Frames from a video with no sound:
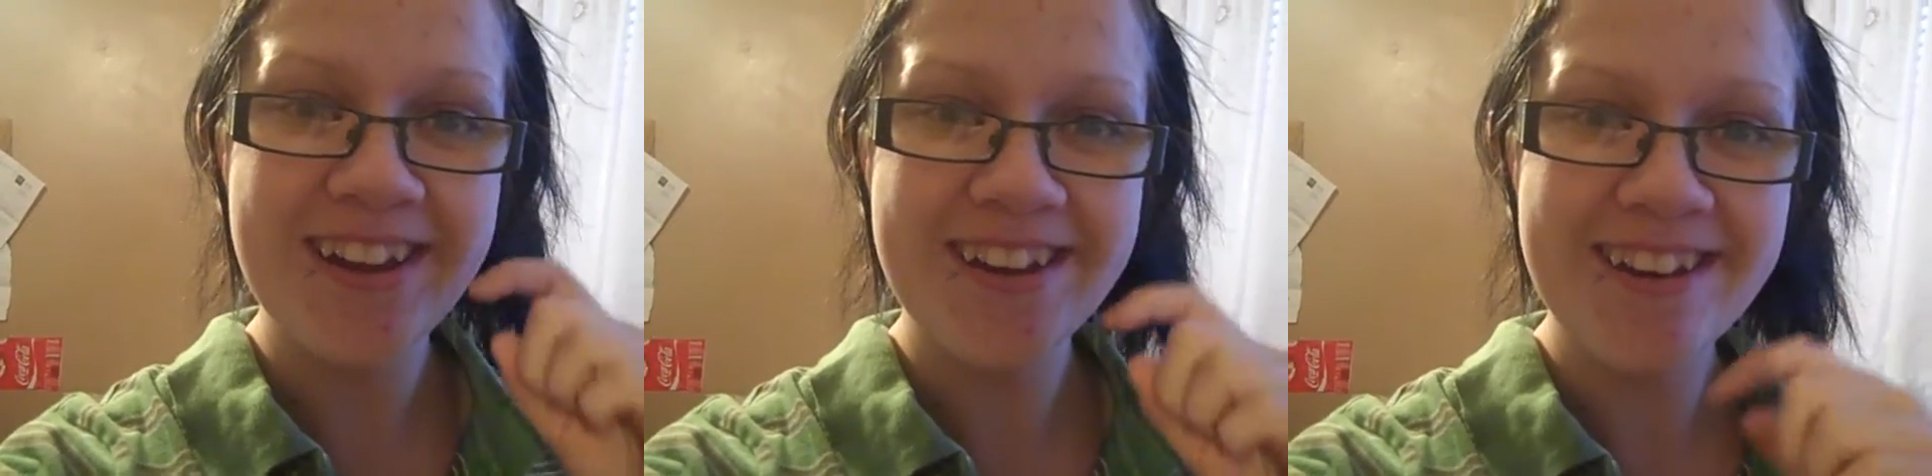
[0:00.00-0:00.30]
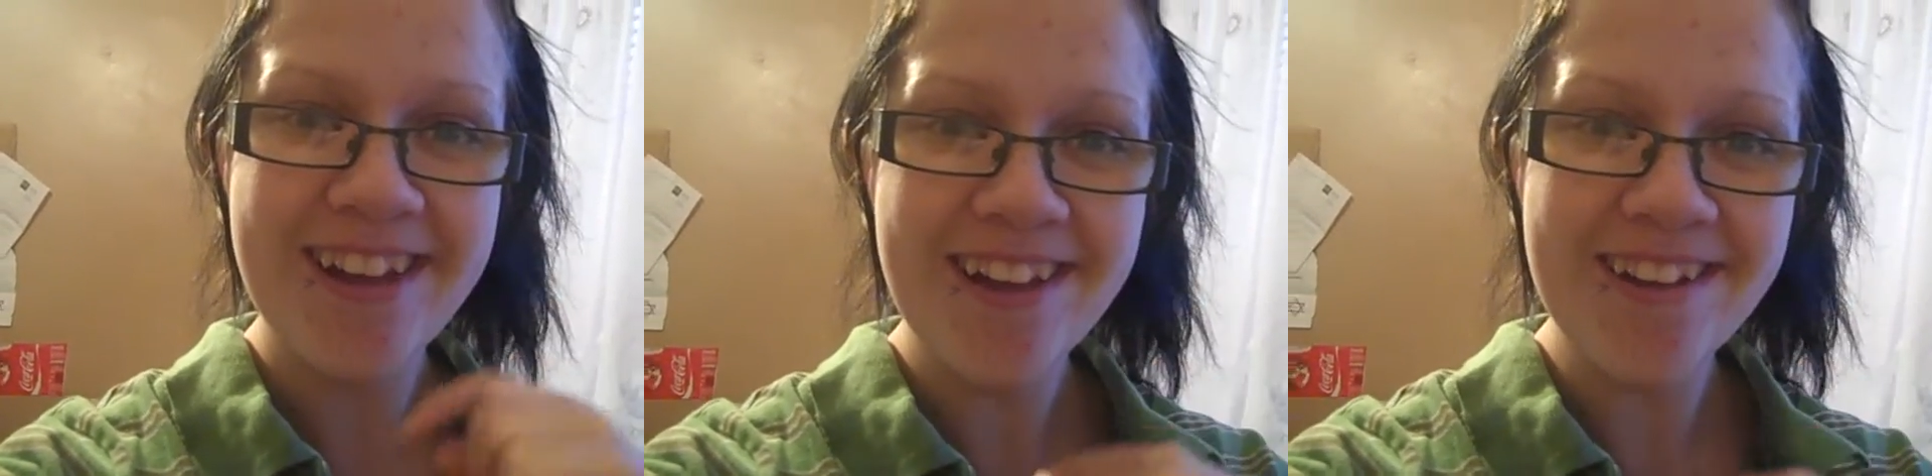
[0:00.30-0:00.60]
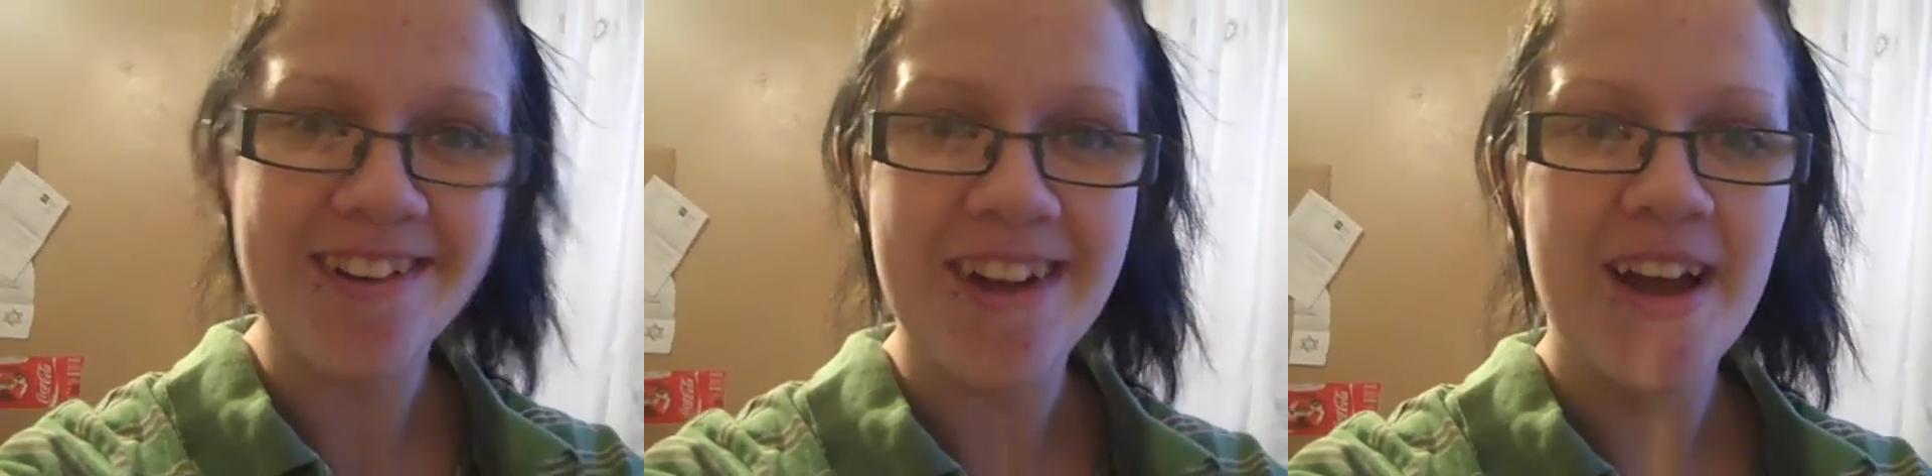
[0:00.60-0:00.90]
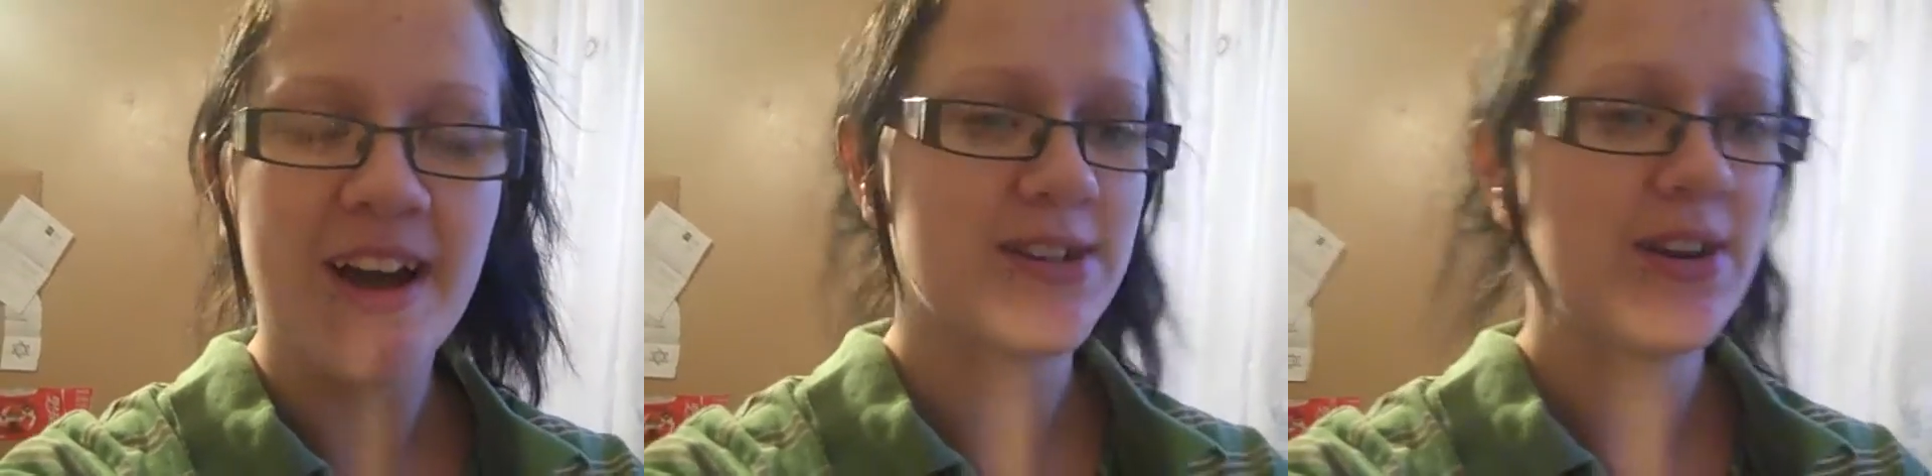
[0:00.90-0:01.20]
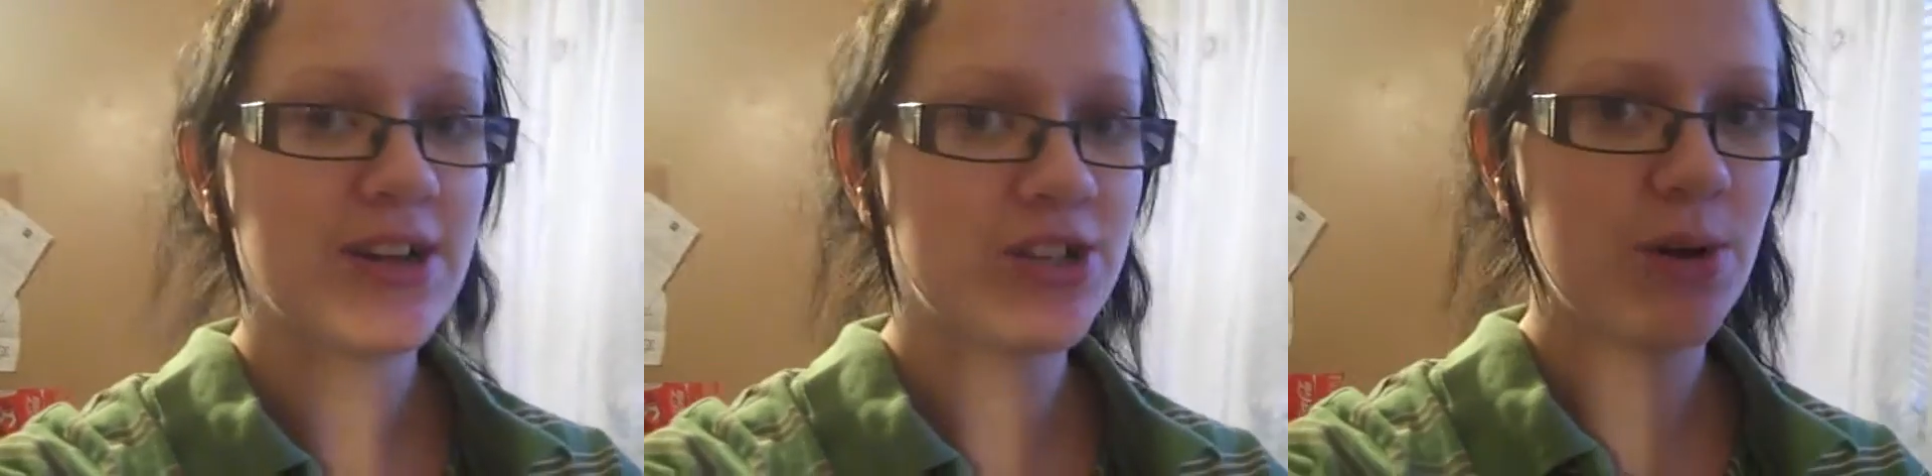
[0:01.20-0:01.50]
I know! I
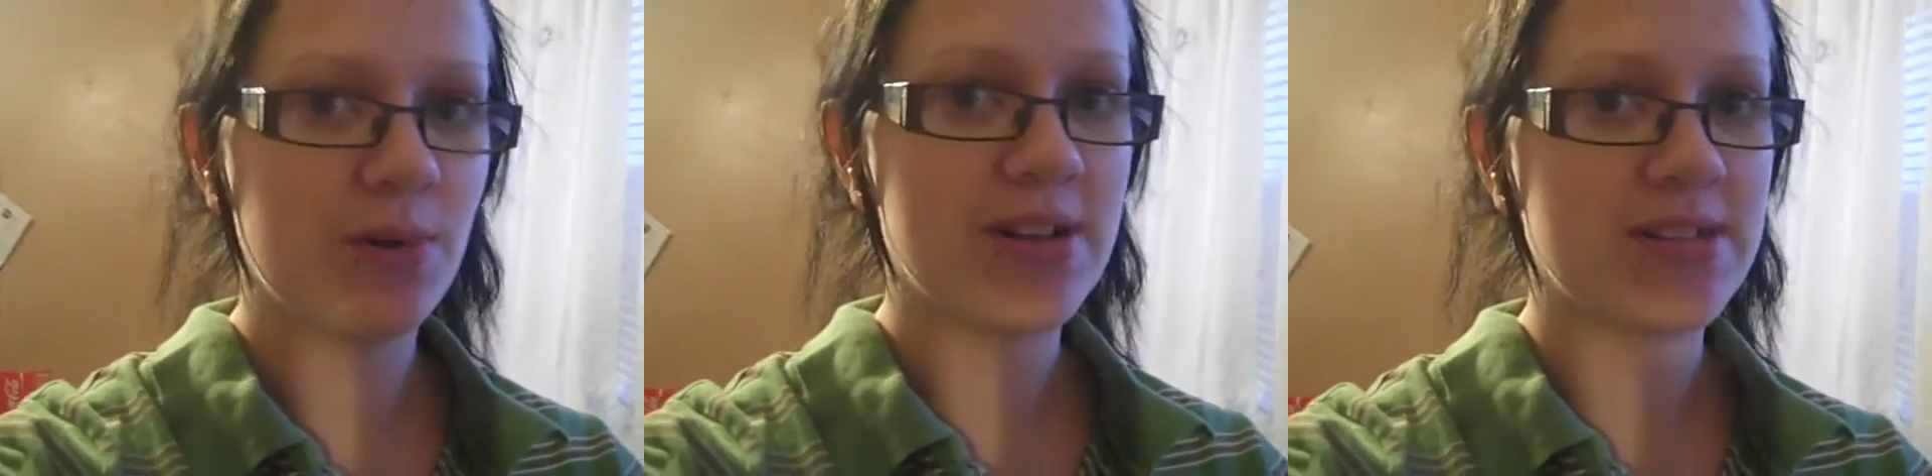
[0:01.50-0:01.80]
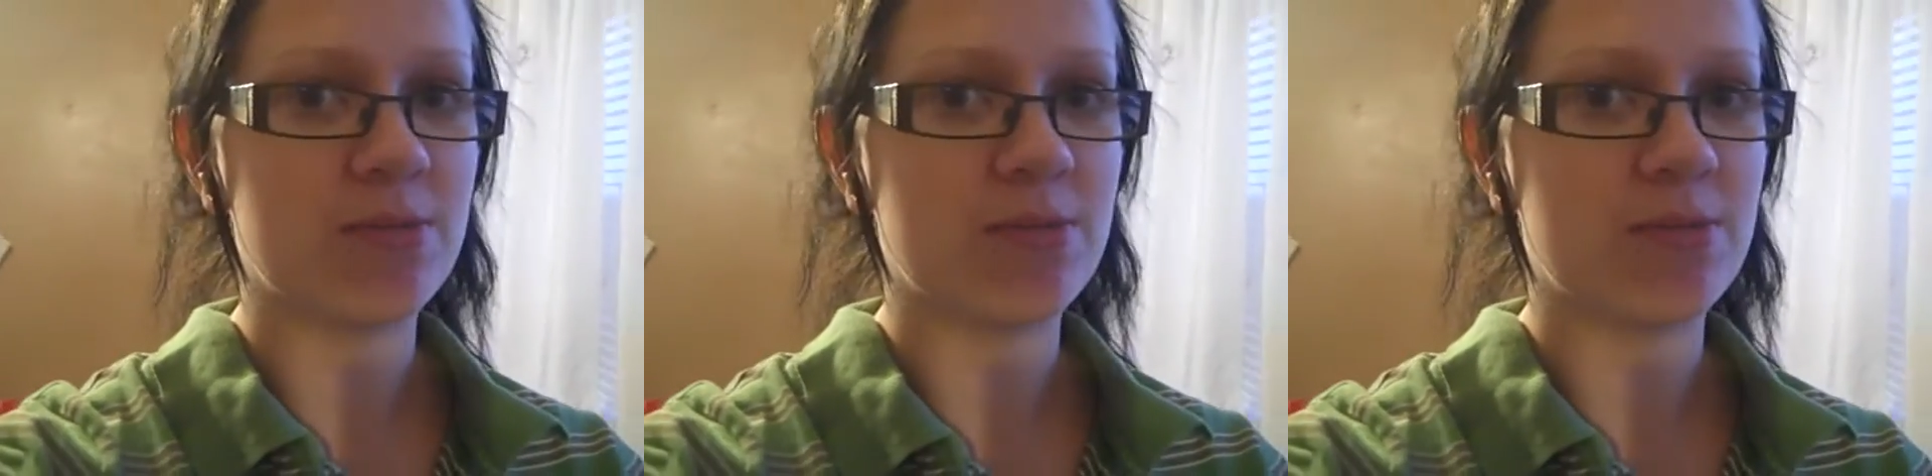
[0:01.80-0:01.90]
don't actually know where it is